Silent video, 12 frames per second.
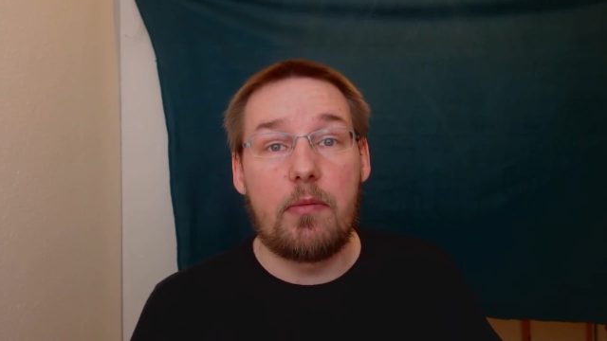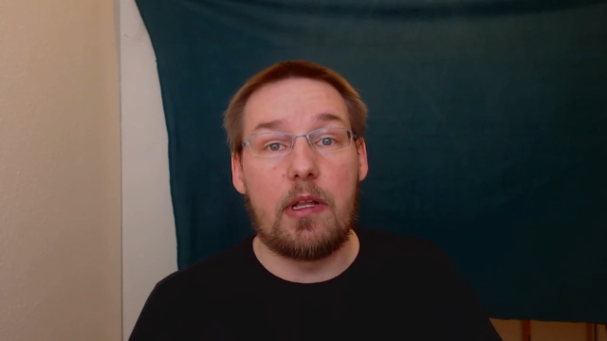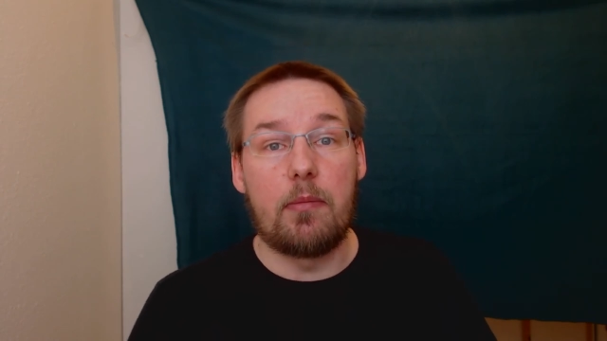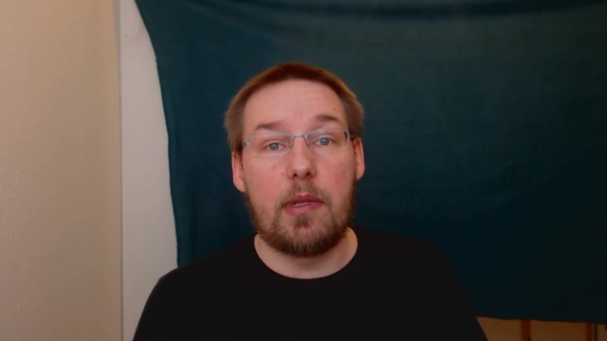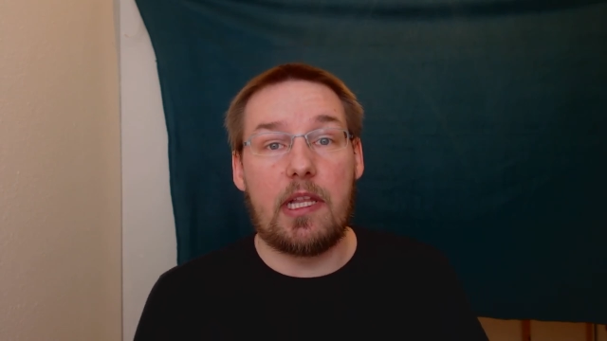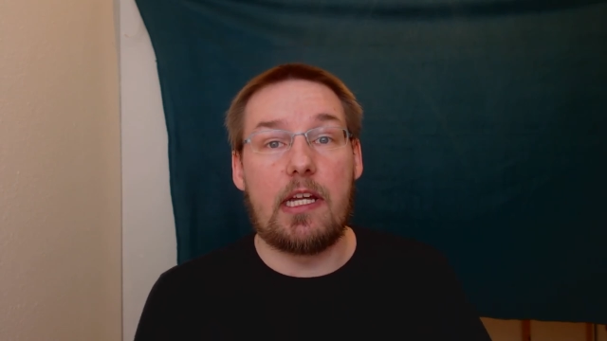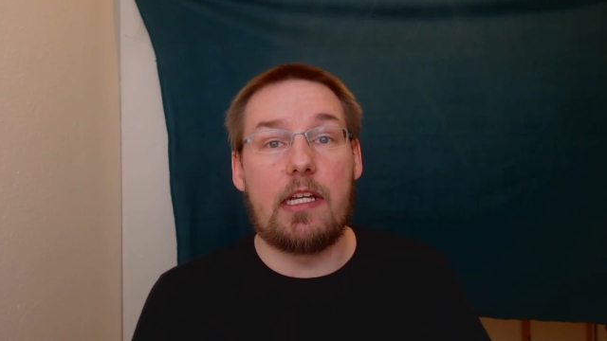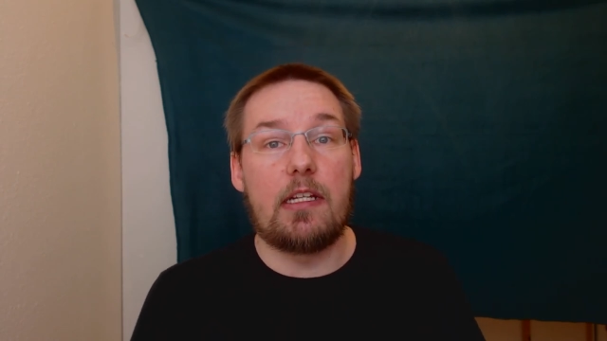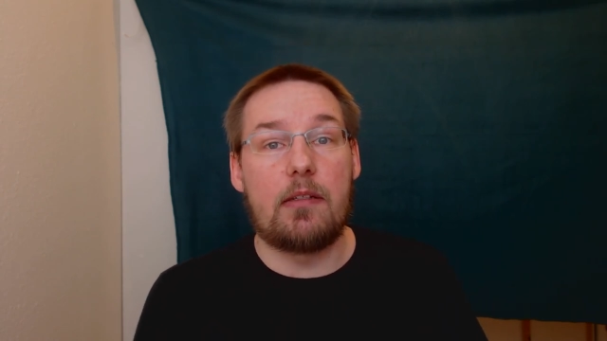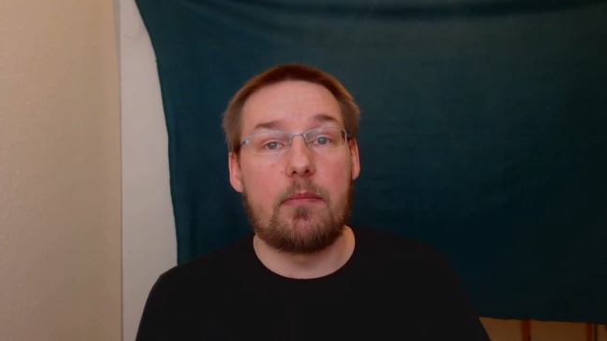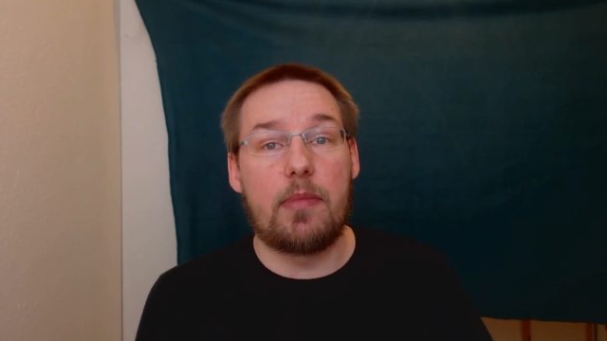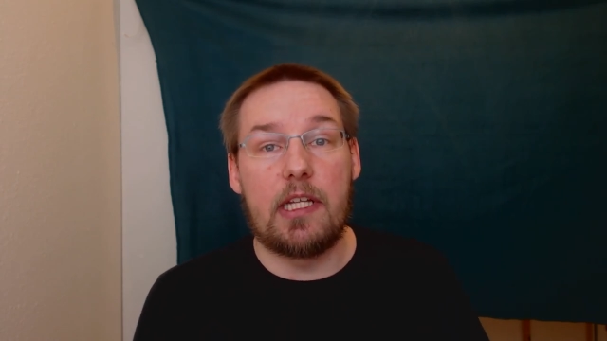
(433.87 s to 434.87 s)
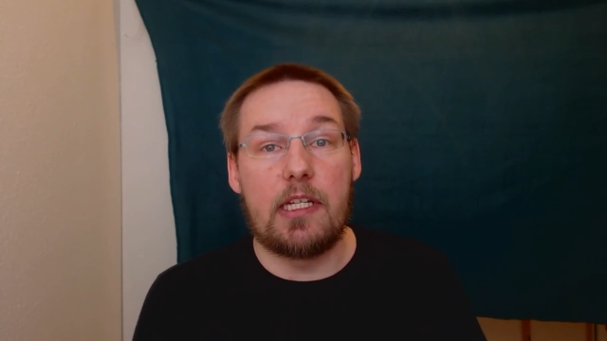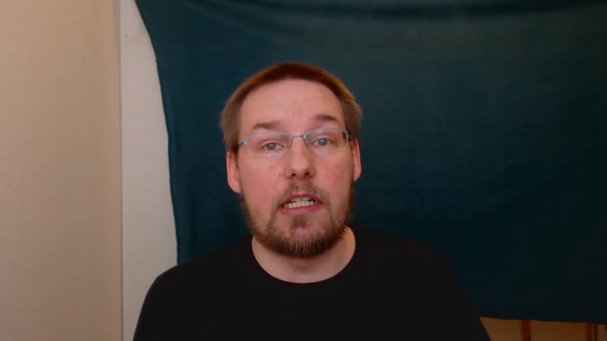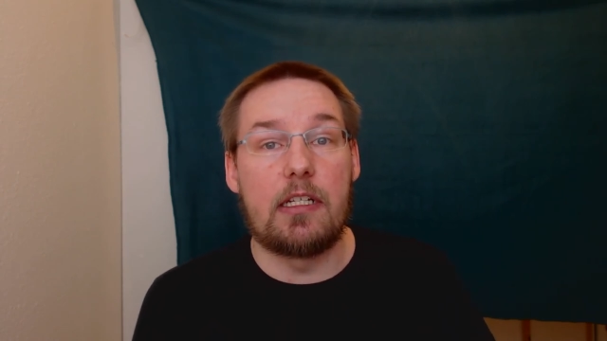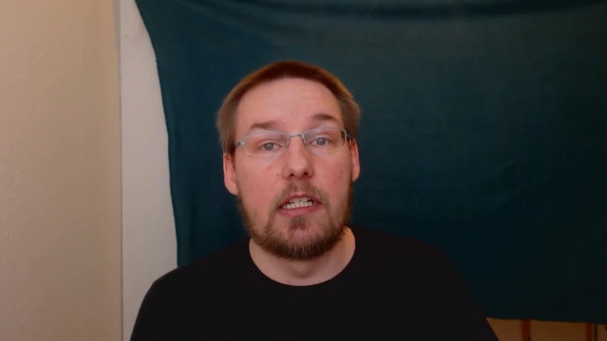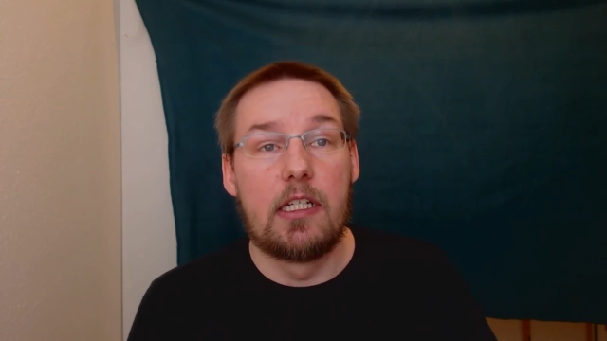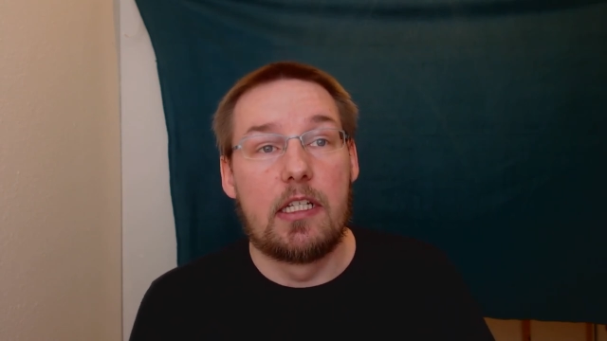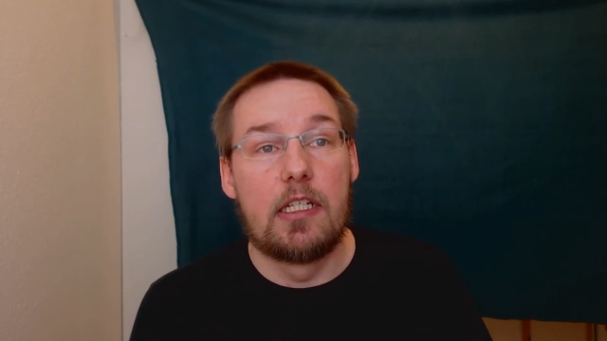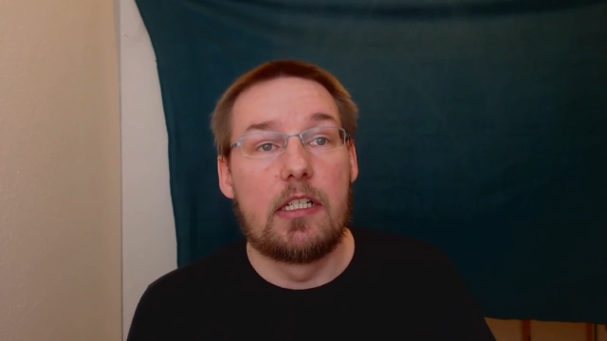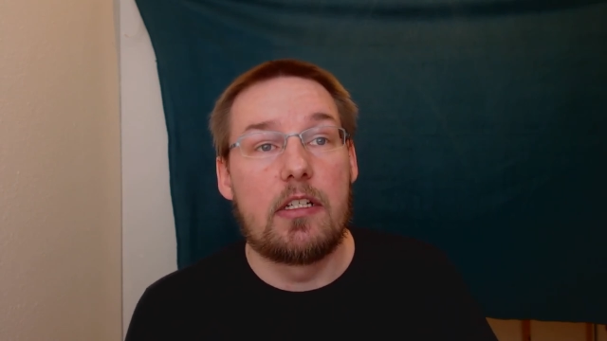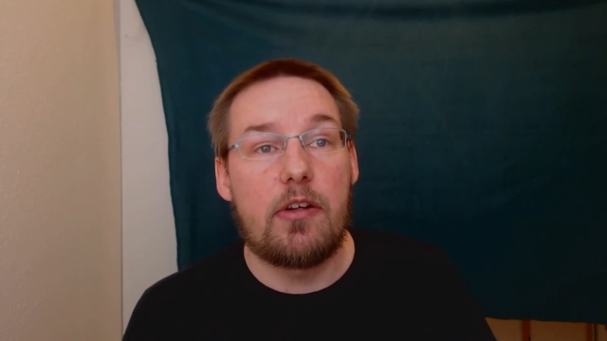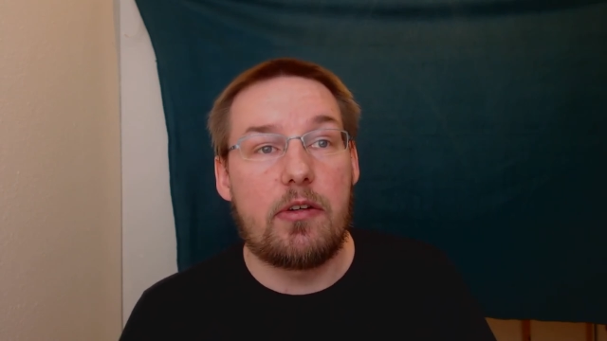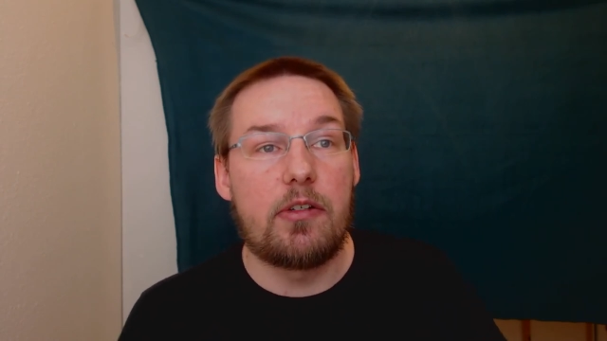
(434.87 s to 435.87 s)
while playing
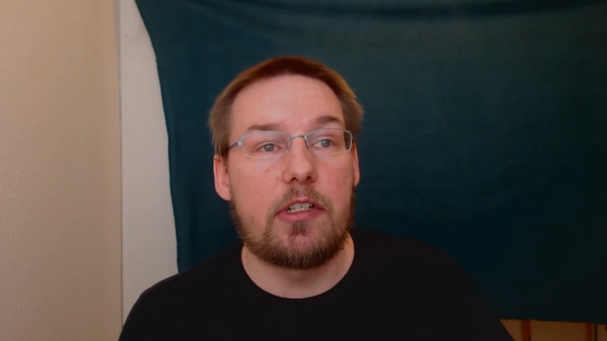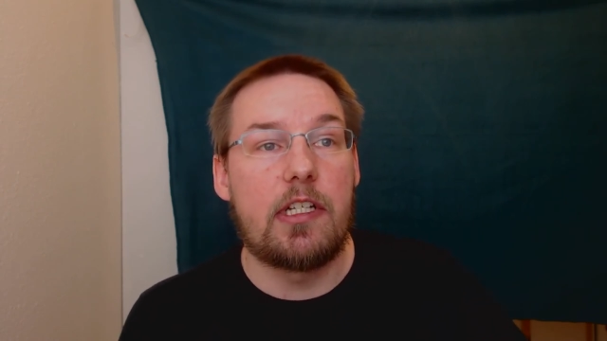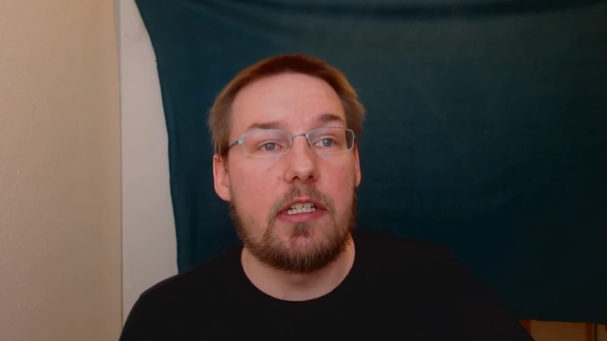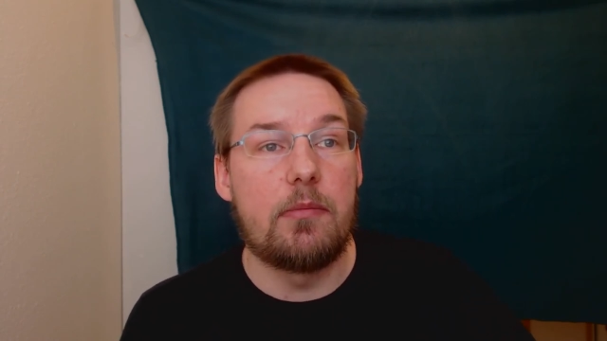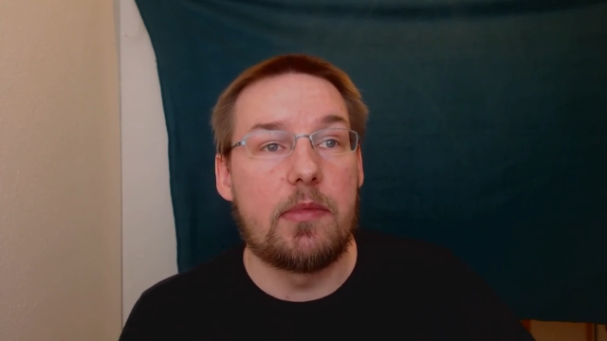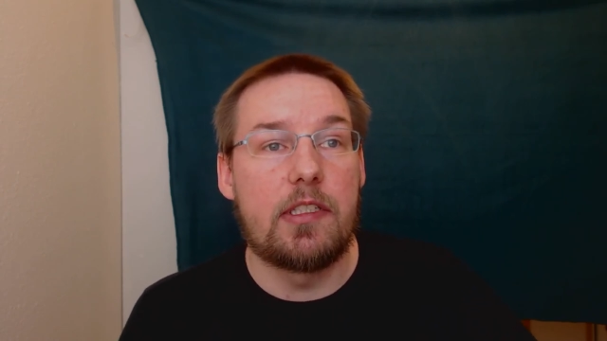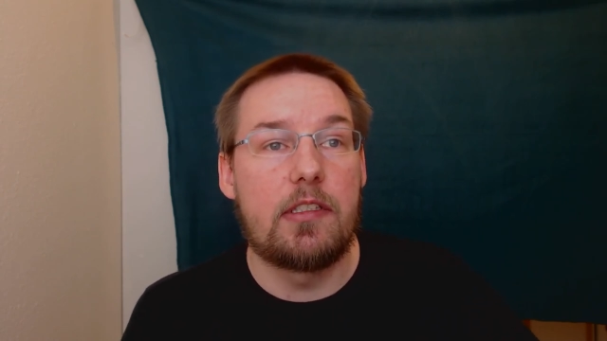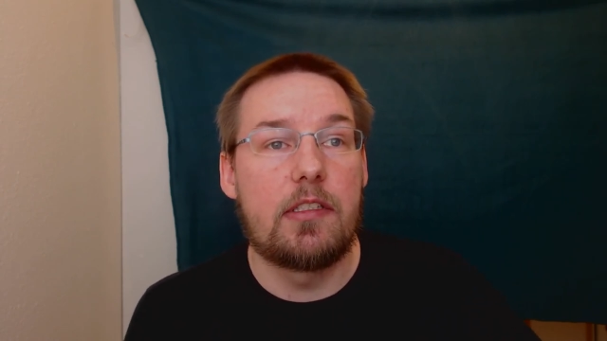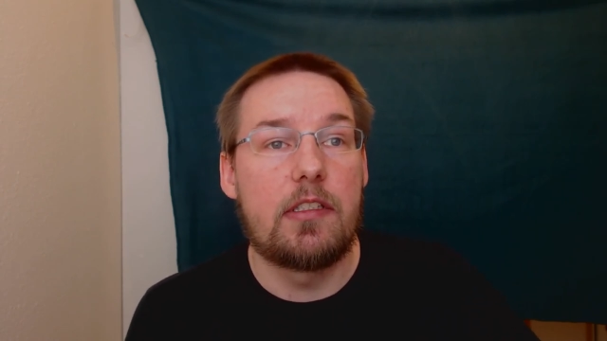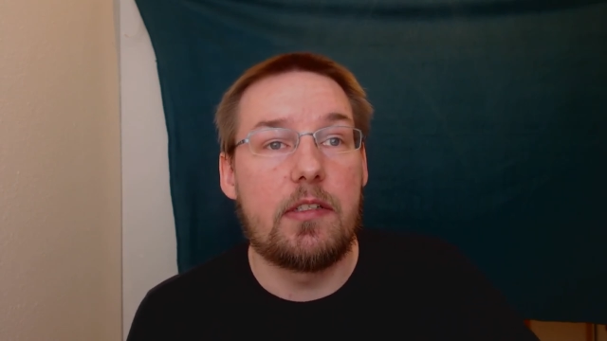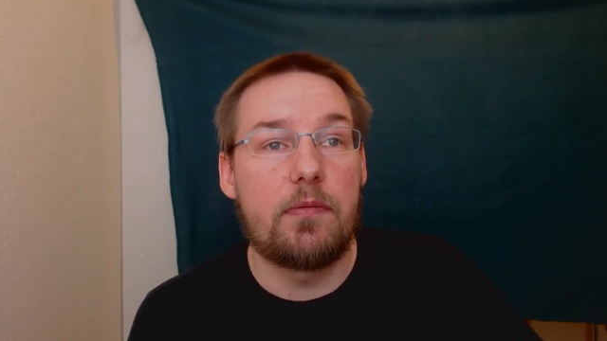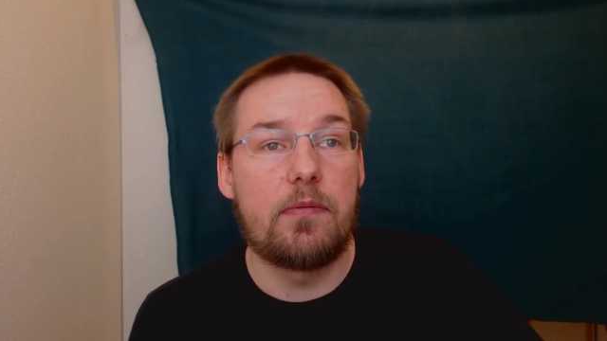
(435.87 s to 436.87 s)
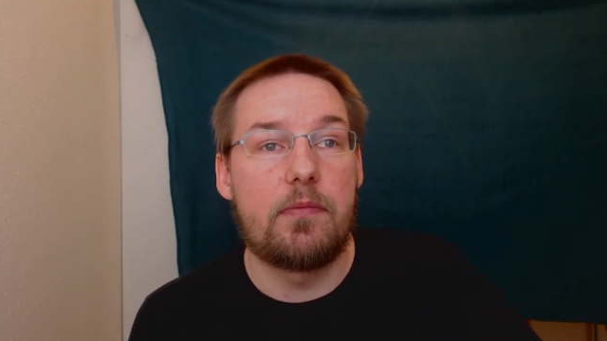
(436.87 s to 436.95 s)
horror games.